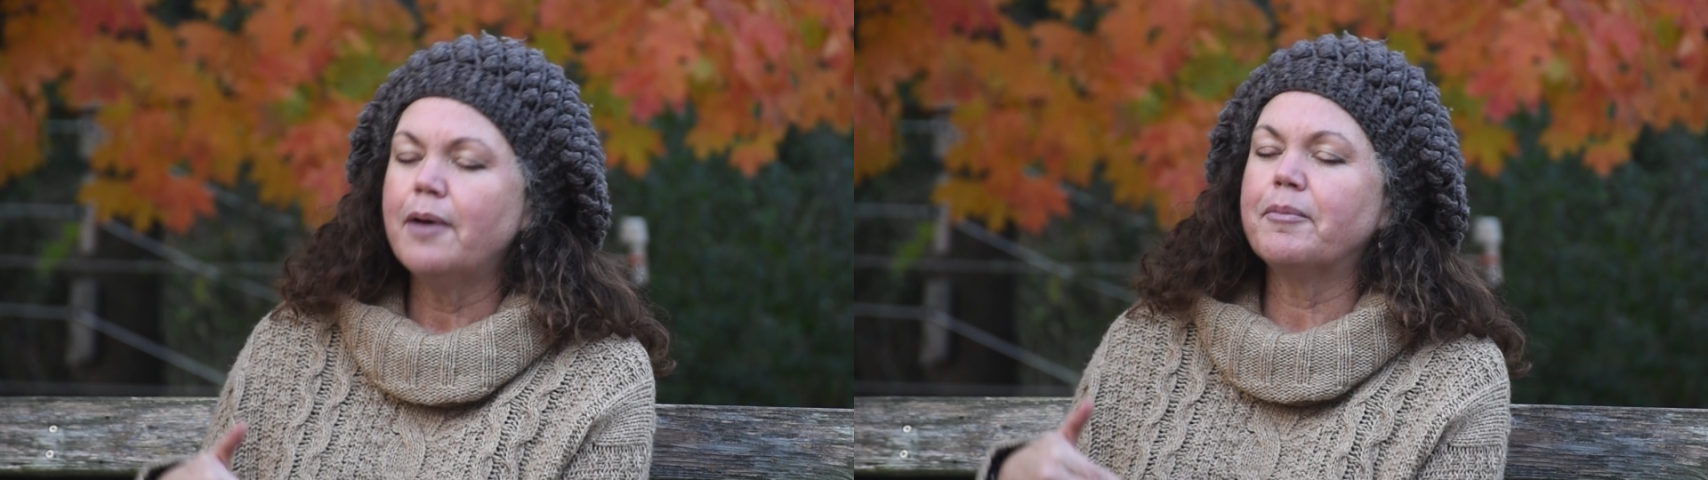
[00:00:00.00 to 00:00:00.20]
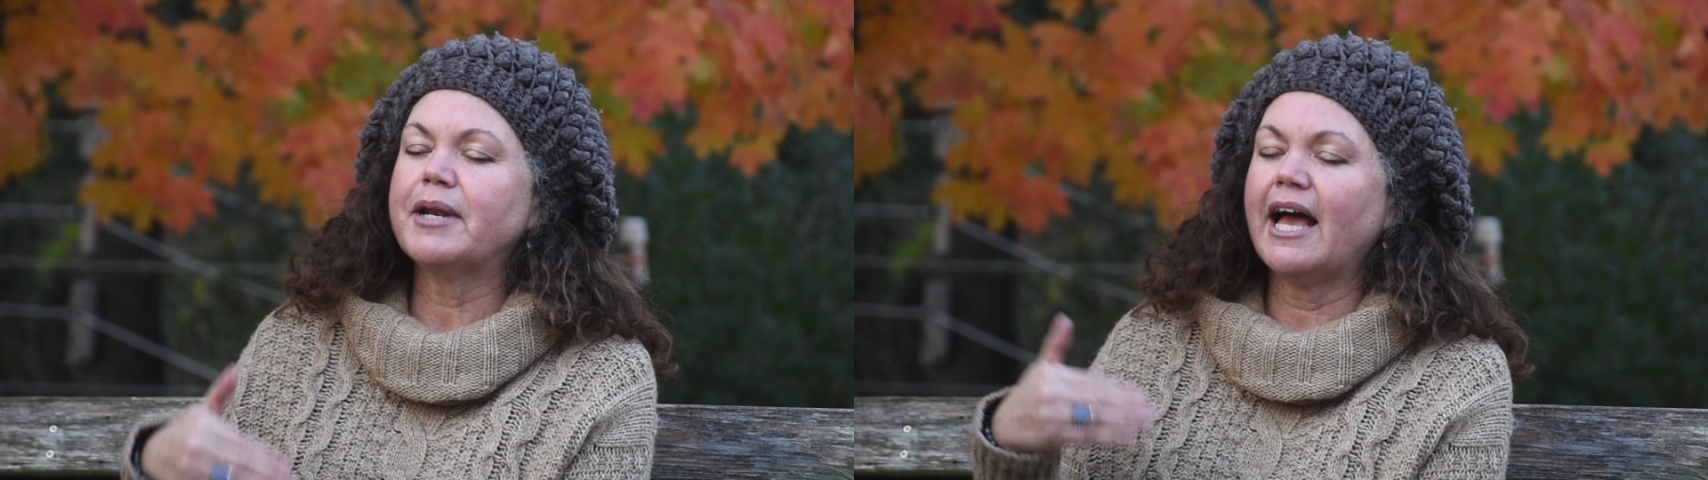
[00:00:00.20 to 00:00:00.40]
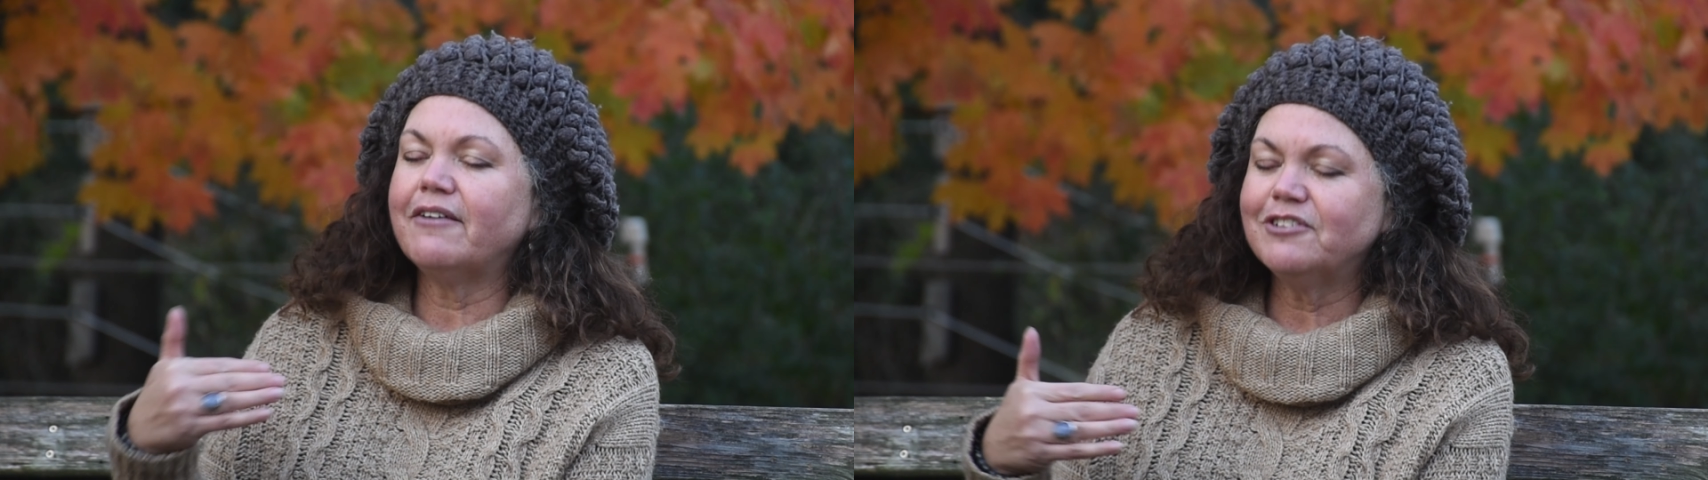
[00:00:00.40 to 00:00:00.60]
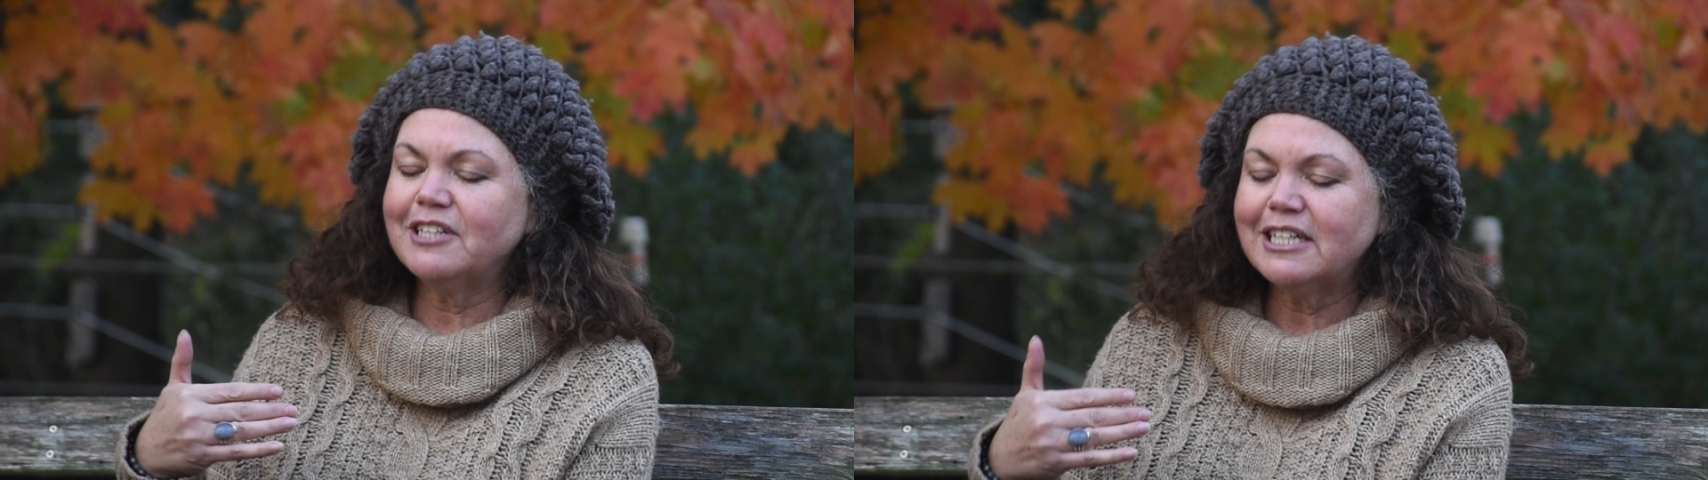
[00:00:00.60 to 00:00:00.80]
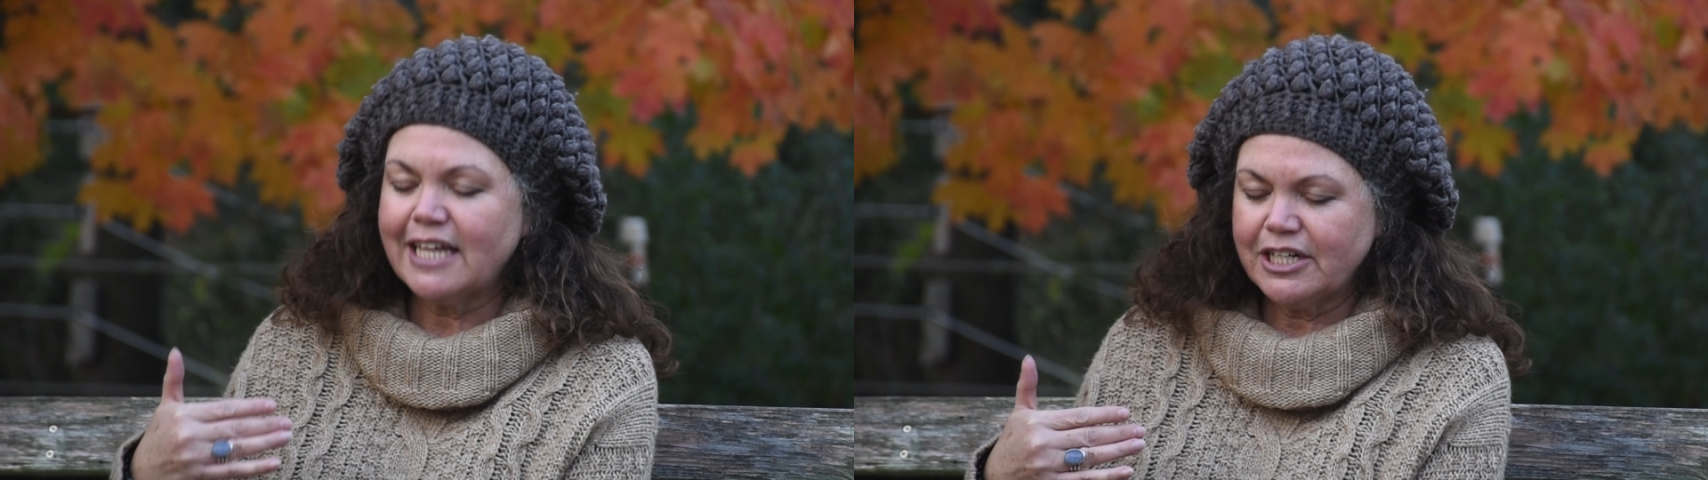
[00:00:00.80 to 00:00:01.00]
but after
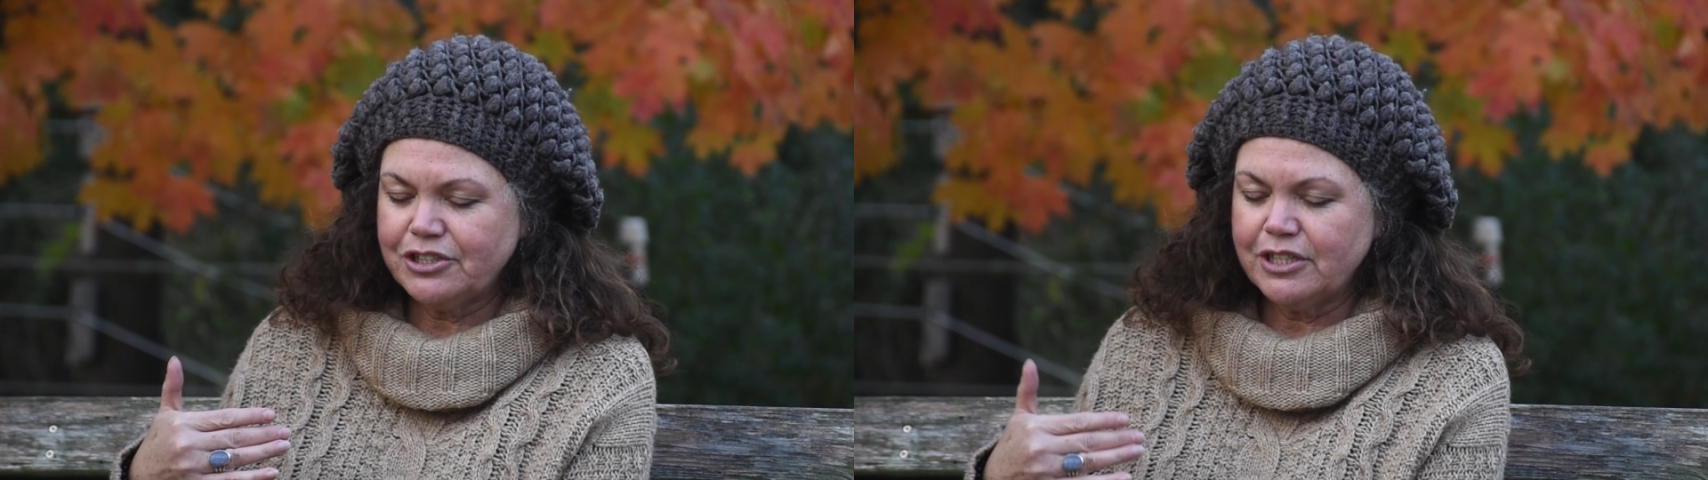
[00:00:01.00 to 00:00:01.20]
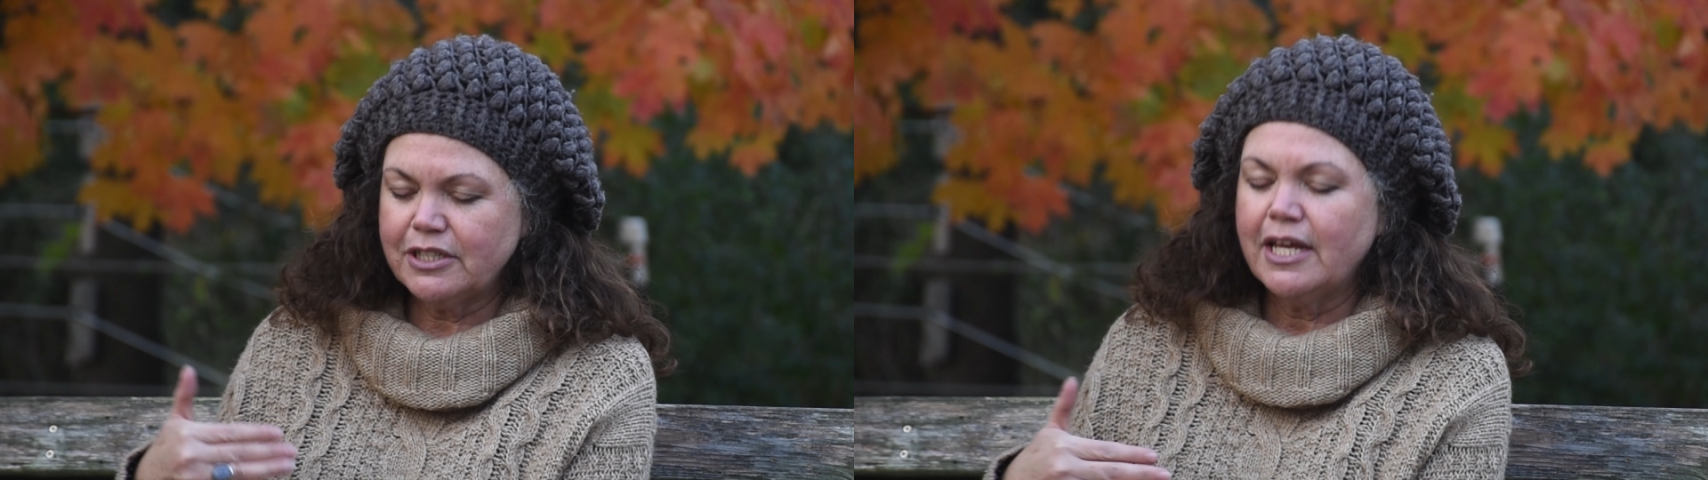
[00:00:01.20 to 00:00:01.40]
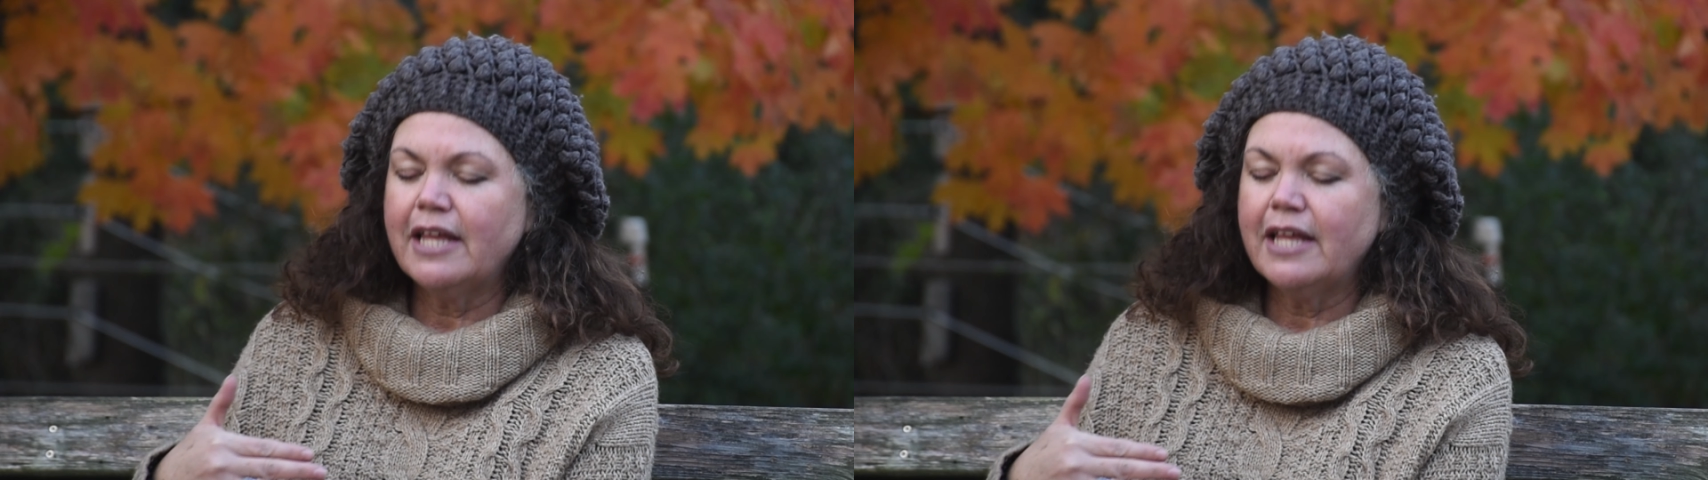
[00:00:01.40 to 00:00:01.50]
the election,